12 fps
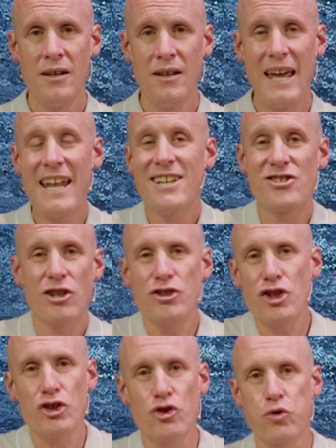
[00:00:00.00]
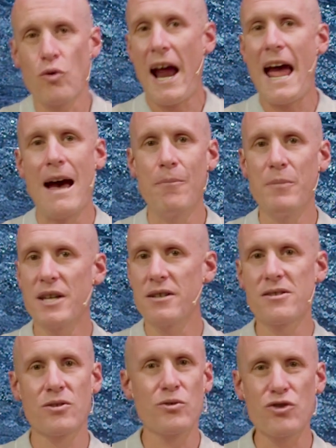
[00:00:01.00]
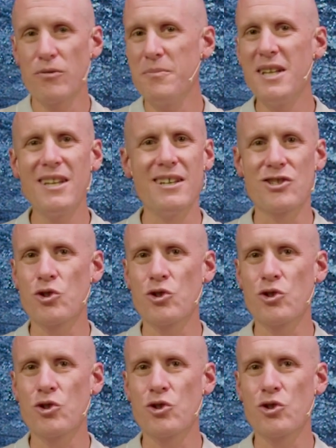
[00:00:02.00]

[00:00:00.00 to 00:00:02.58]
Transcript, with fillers: And it's such a trap because social media